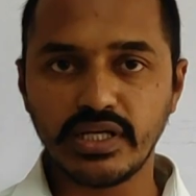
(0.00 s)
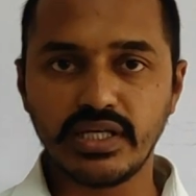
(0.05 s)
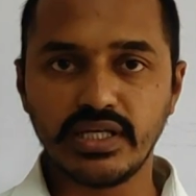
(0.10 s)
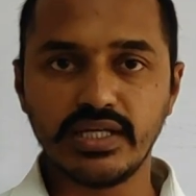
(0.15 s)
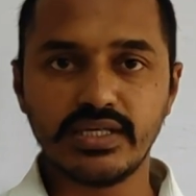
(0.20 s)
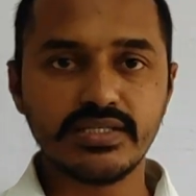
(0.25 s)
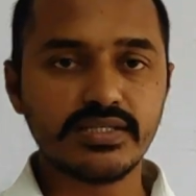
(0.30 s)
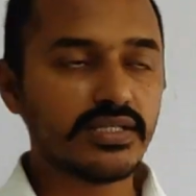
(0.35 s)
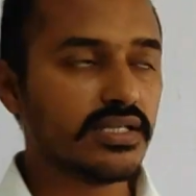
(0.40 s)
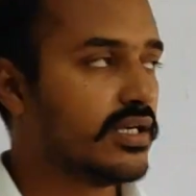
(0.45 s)

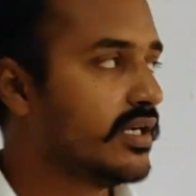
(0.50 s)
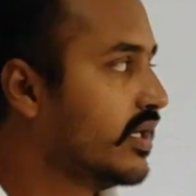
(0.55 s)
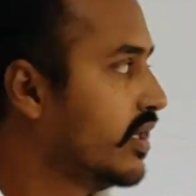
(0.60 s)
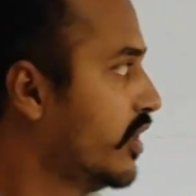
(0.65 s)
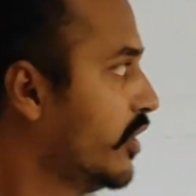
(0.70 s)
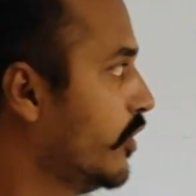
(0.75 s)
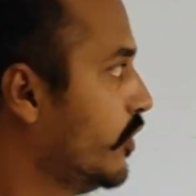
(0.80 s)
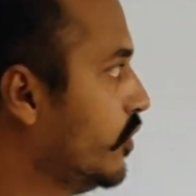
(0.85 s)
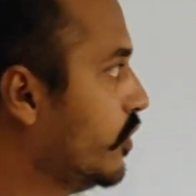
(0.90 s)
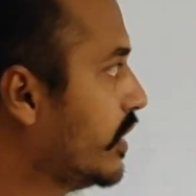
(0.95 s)
is,
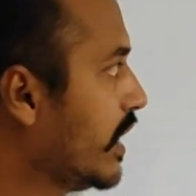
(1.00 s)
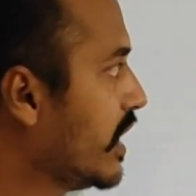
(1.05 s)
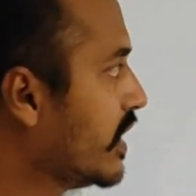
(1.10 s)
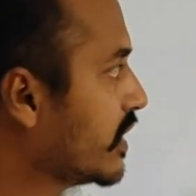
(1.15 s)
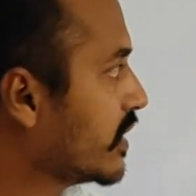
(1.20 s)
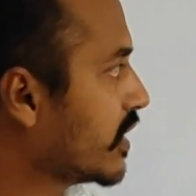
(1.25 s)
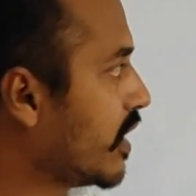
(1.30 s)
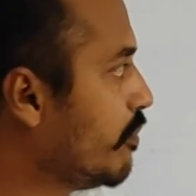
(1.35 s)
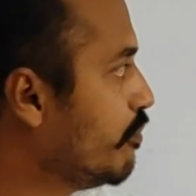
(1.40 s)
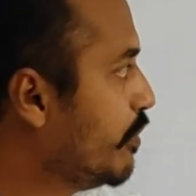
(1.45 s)
you
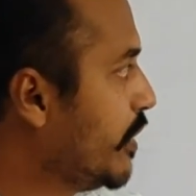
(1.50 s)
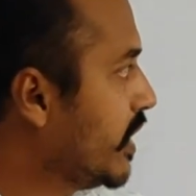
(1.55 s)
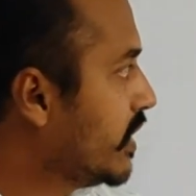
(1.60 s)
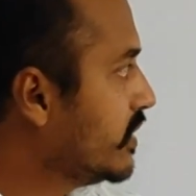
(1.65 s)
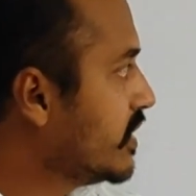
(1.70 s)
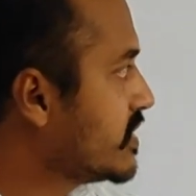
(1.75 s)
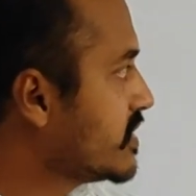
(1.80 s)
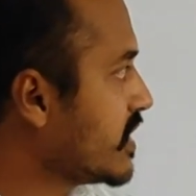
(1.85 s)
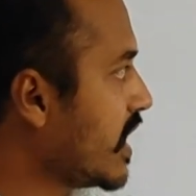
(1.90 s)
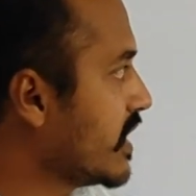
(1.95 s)
can compare the
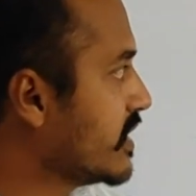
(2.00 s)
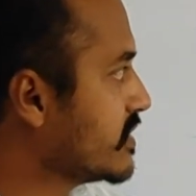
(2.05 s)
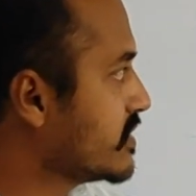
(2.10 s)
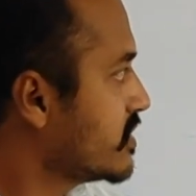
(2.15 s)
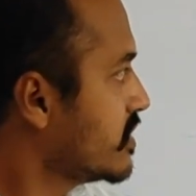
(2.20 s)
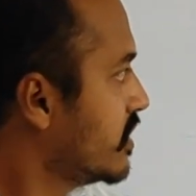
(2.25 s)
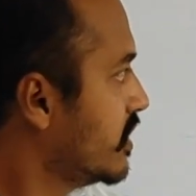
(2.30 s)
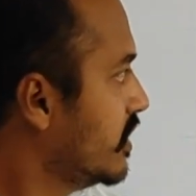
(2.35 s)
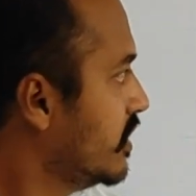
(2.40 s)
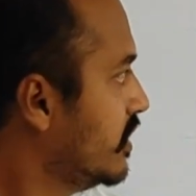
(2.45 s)

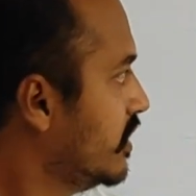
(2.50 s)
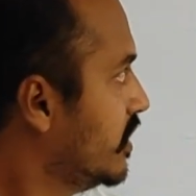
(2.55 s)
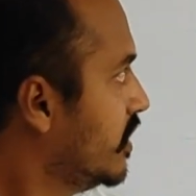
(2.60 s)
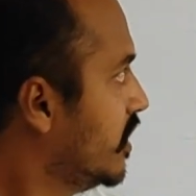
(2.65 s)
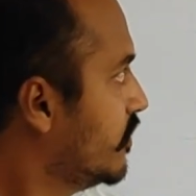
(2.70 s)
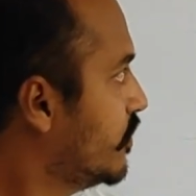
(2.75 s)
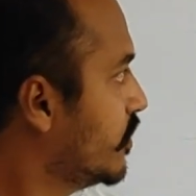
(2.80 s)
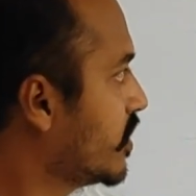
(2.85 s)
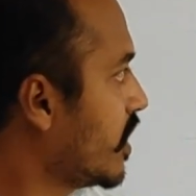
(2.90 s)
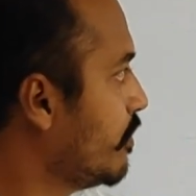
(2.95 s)
size.
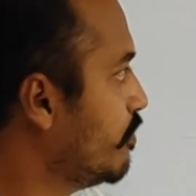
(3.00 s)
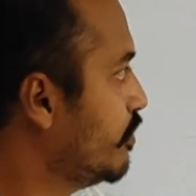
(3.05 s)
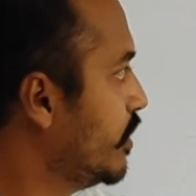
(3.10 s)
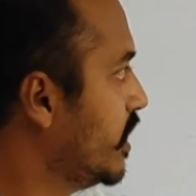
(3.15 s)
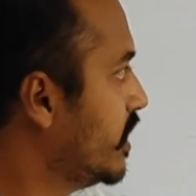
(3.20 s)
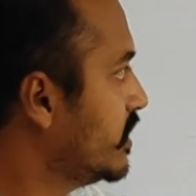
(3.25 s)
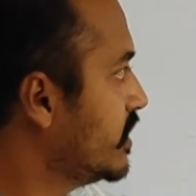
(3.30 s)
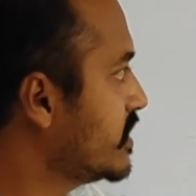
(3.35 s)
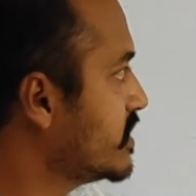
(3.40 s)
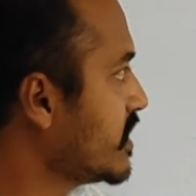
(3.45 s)
If you
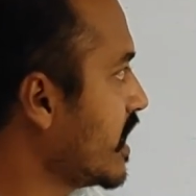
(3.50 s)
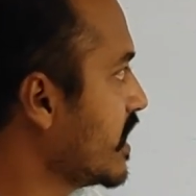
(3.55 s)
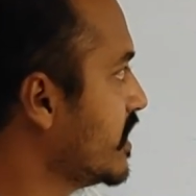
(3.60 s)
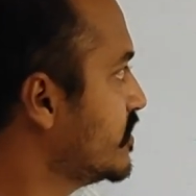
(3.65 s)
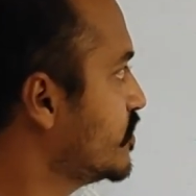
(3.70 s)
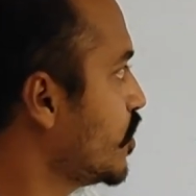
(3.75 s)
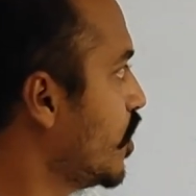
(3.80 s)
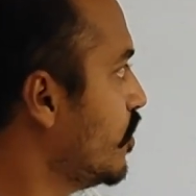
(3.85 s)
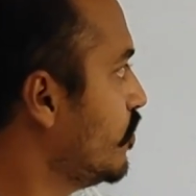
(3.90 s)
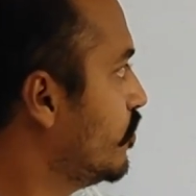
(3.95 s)
compare the
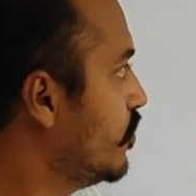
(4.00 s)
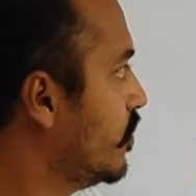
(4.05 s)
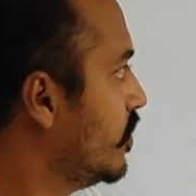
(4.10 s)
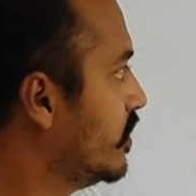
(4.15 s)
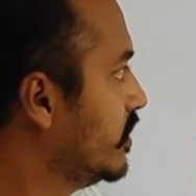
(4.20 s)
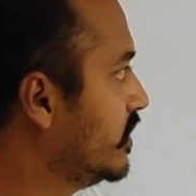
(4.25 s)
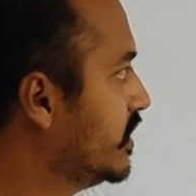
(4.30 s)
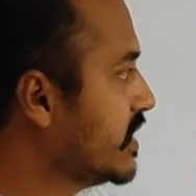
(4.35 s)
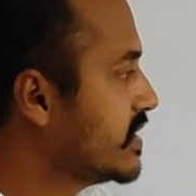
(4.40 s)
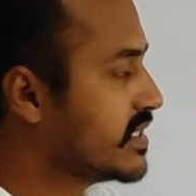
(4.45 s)
size
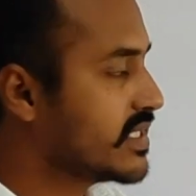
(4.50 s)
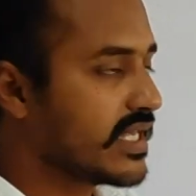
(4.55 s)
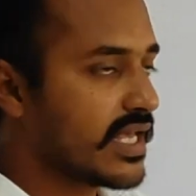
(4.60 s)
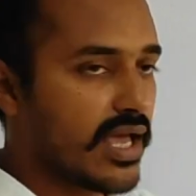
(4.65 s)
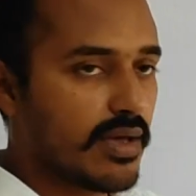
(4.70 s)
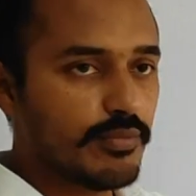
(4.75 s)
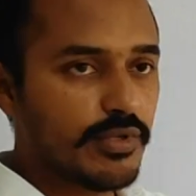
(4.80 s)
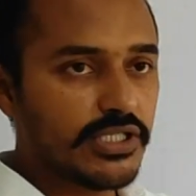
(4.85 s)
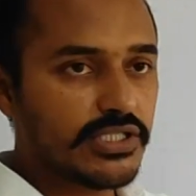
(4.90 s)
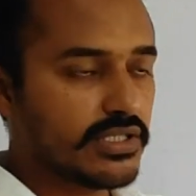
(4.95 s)
of this
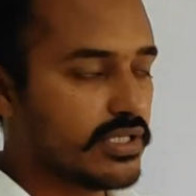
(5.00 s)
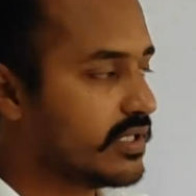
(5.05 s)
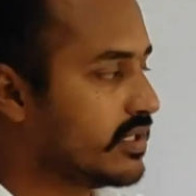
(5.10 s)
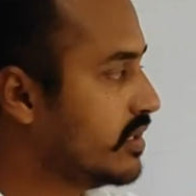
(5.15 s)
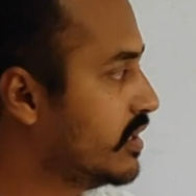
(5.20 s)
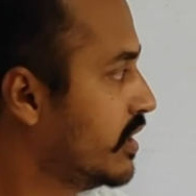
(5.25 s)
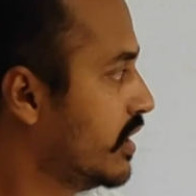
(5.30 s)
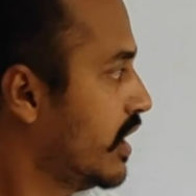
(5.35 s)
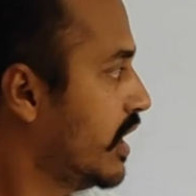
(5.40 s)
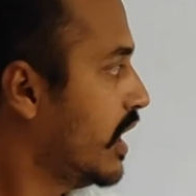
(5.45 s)

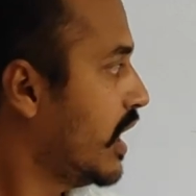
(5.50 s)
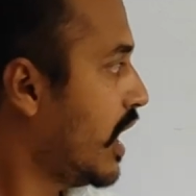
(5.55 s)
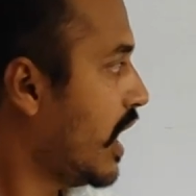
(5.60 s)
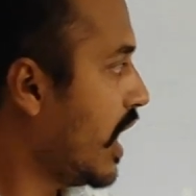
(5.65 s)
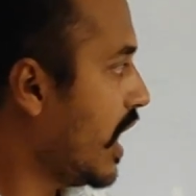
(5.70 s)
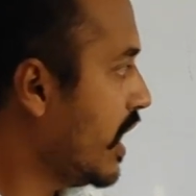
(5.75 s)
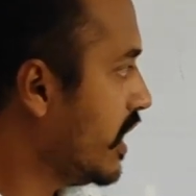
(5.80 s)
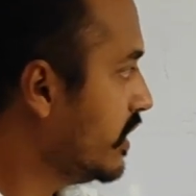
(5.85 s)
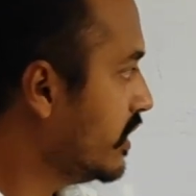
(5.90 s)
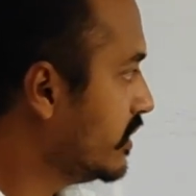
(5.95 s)
emitter
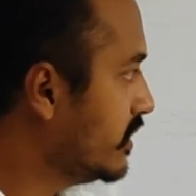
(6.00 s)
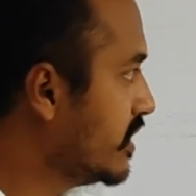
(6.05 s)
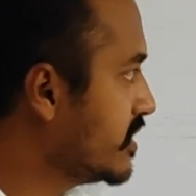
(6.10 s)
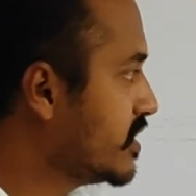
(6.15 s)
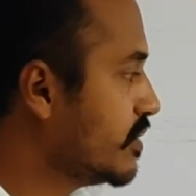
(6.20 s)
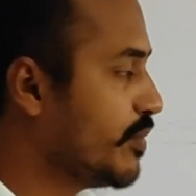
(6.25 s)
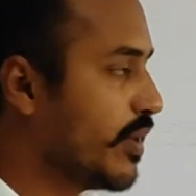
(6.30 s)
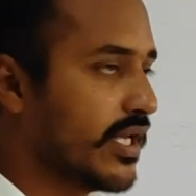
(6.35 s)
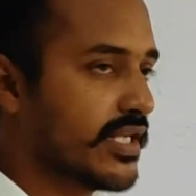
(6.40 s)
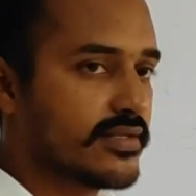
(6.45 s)
and
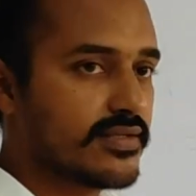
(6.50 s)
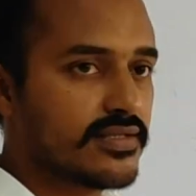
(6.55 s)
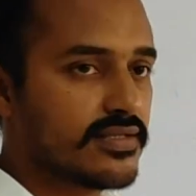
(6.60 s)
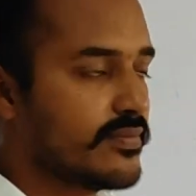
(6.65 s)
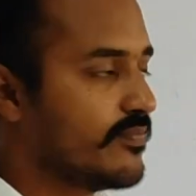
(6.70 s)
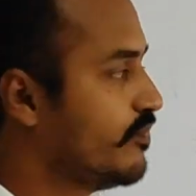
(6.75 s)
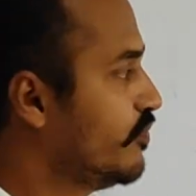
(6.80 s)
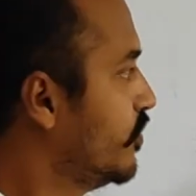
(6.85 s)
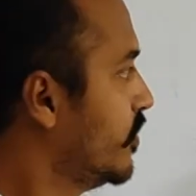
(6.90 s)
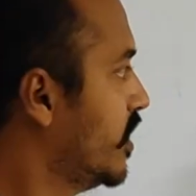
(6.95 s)
this
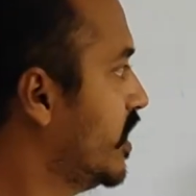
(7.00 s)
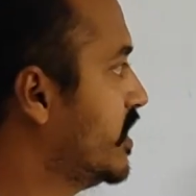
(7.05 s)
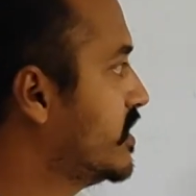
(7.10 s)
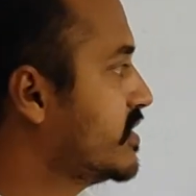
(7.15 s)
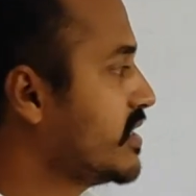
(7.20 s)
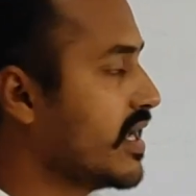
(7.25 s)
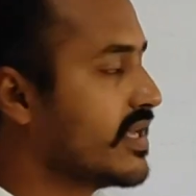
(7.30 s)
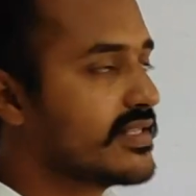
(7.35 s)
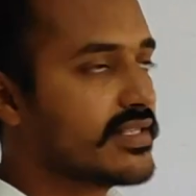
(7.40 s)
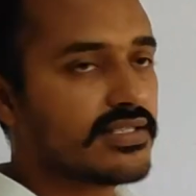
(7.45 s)
base, its
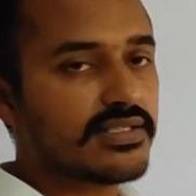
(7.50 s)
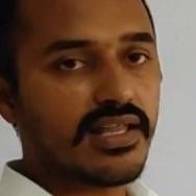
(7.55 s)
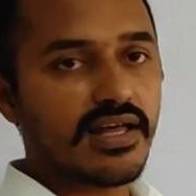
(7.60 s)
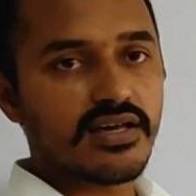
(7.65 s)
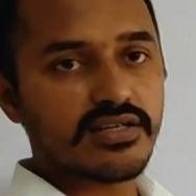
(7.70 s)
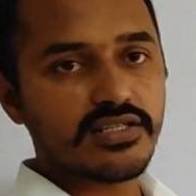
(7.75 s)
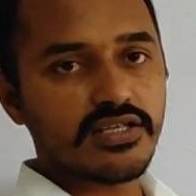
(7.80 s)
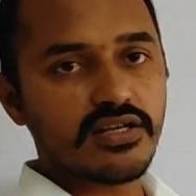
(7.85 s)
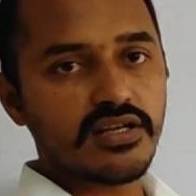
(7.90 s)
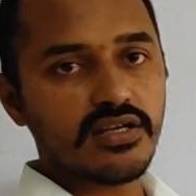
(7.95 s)
size is
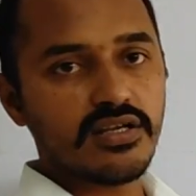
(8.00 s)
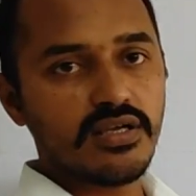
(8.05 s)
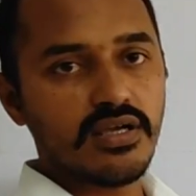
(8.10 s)
larger,